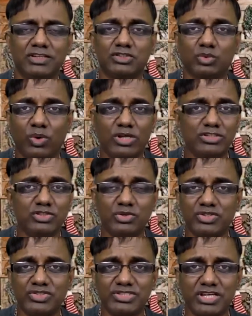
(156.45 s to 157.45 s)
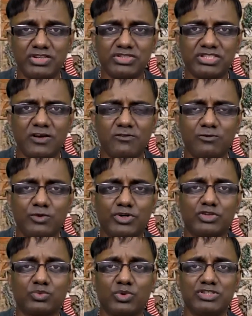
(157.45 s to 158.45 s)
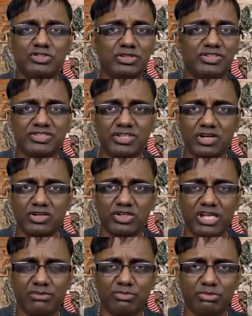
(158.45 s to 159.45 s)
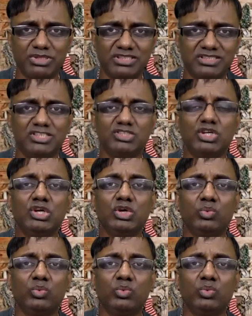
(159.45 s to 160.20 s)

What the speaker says: So once you understand your self-worth, once you understand your capabilities,